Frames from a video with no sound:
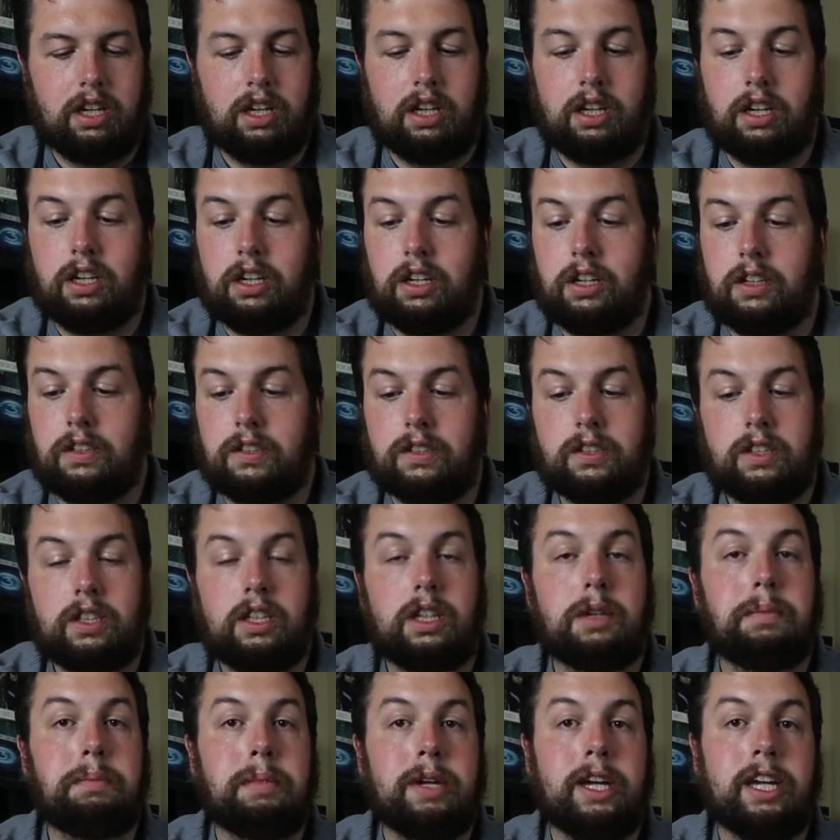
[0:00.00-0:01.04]
I'll
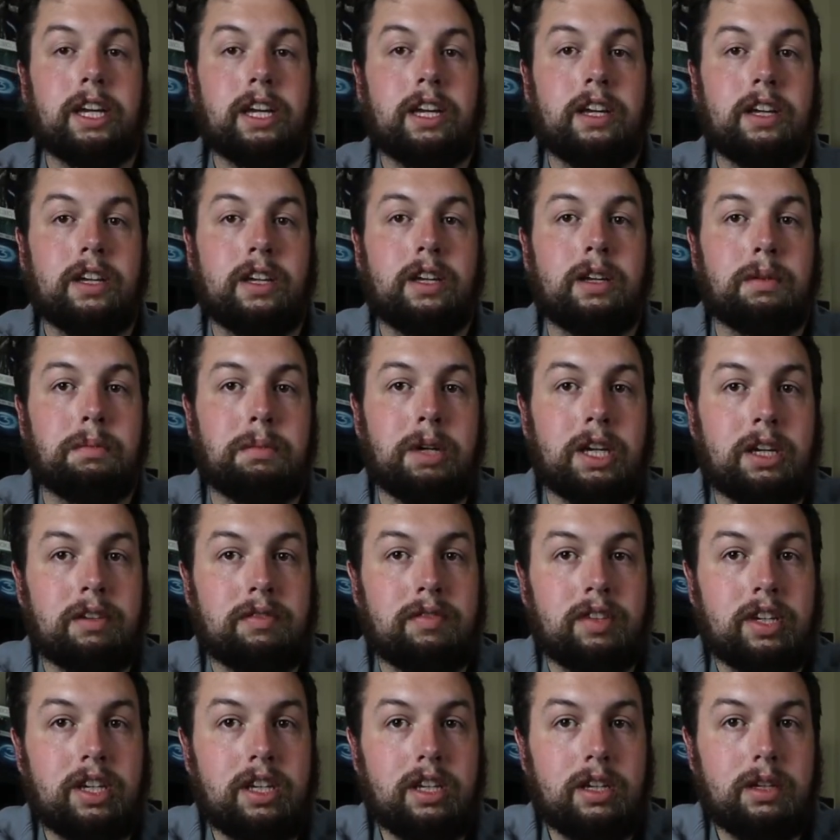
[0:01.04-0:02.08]
come back, make a
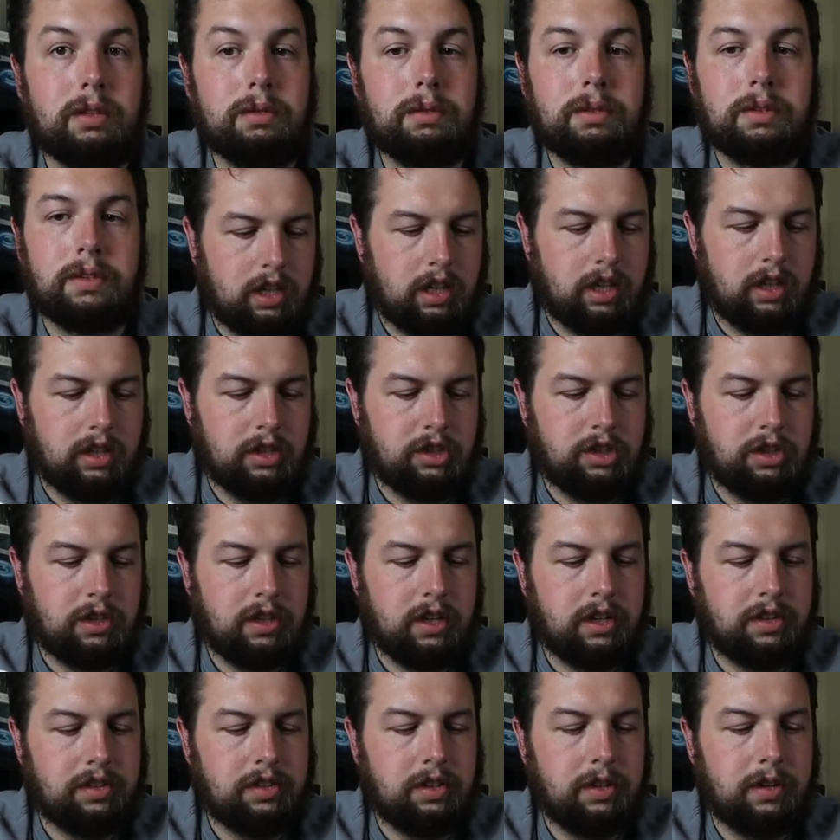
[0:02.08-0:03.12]
video, and let you
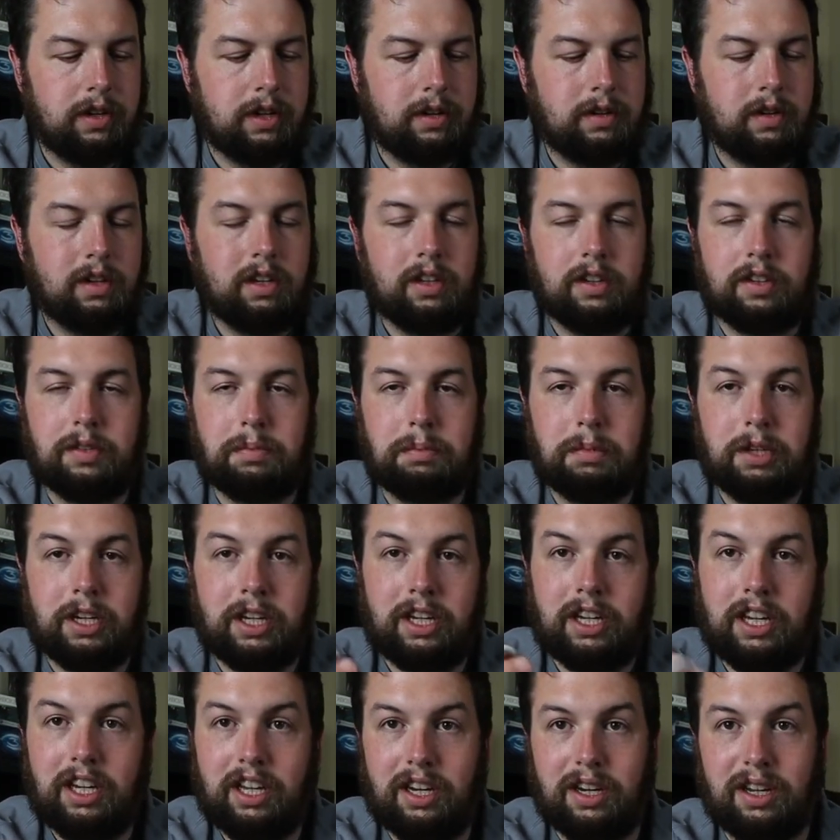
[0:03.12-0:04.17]
guys know how it is. But
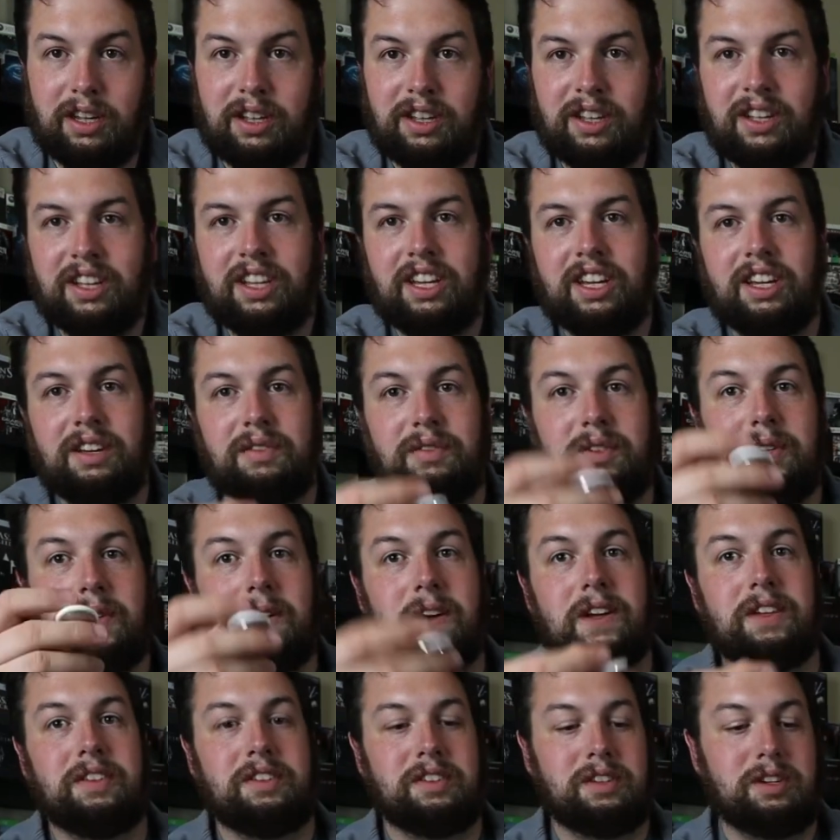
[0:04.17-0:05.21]
again, if you
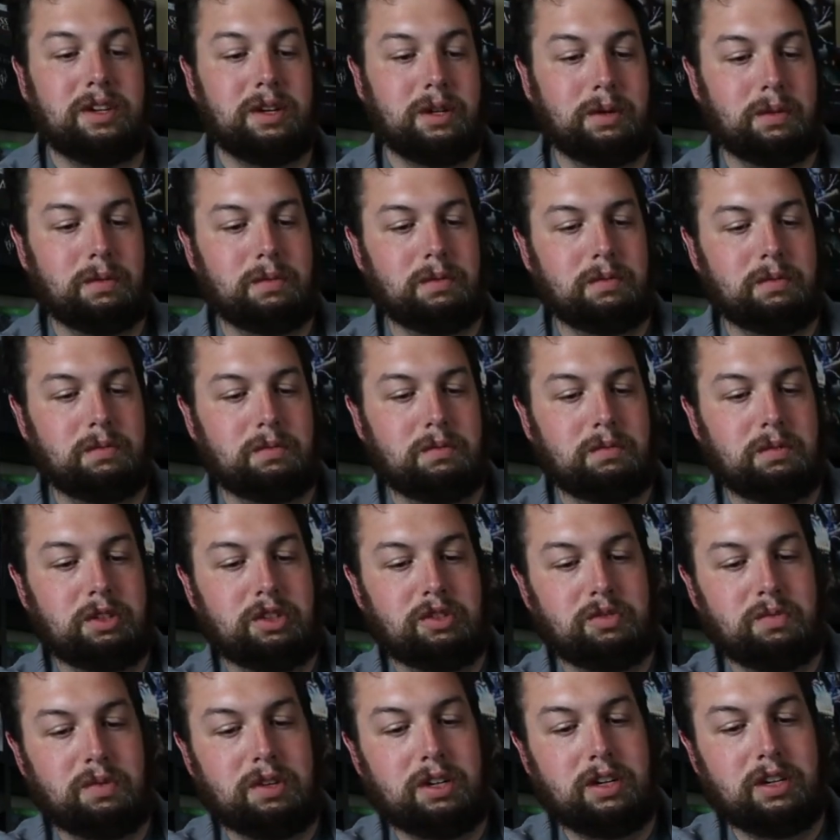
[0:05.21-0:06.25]
guys know
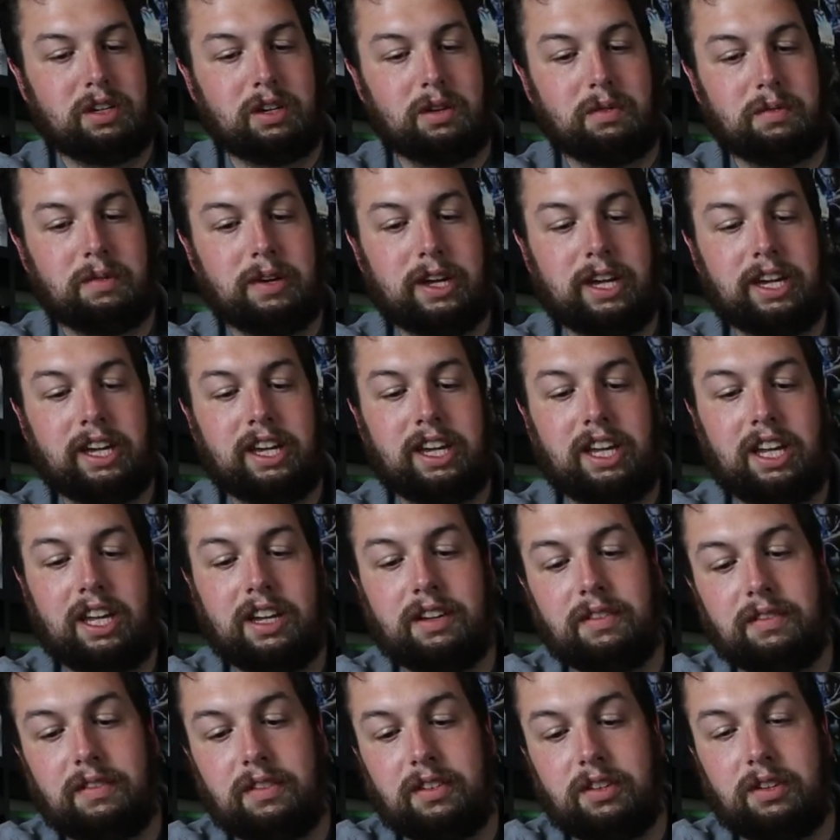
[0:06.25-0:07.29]
what's wrong or why I
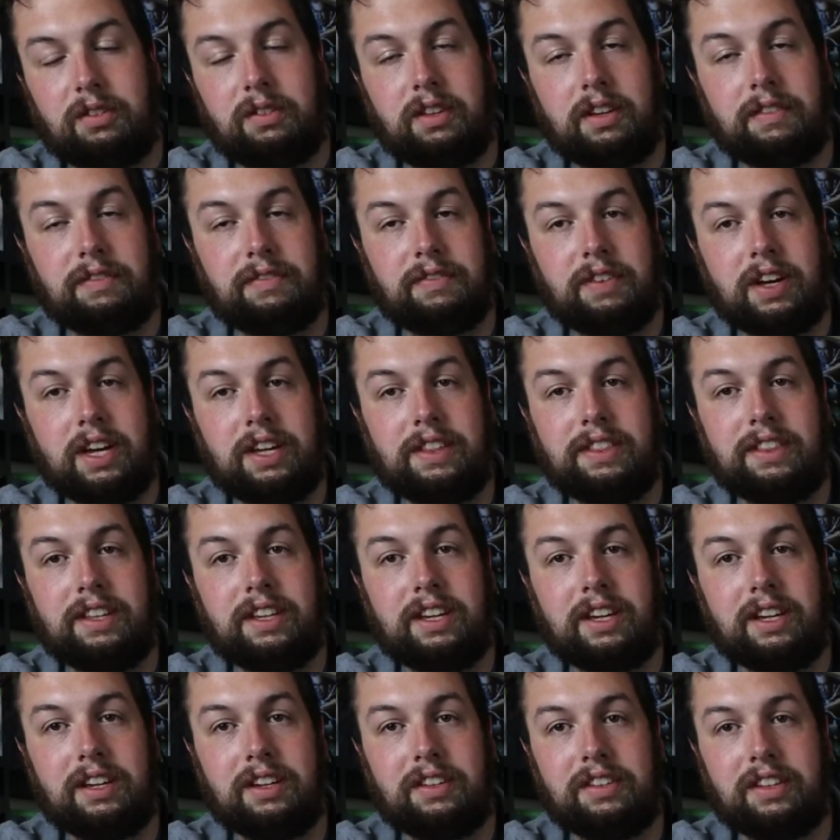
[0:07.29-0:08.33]
can't do that find
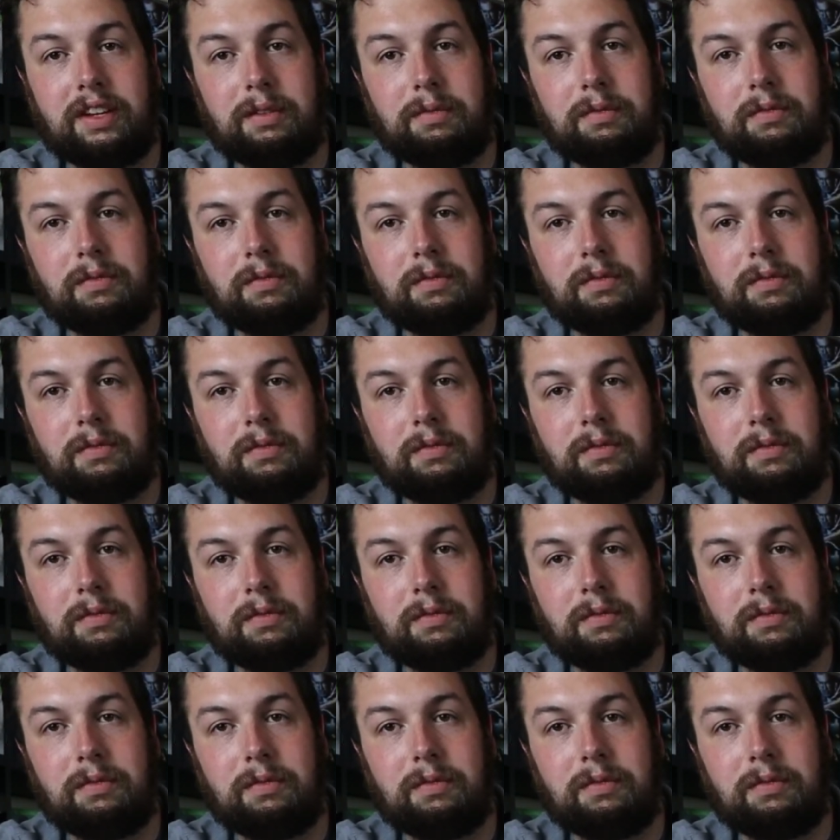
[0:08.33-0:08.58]
thing, because I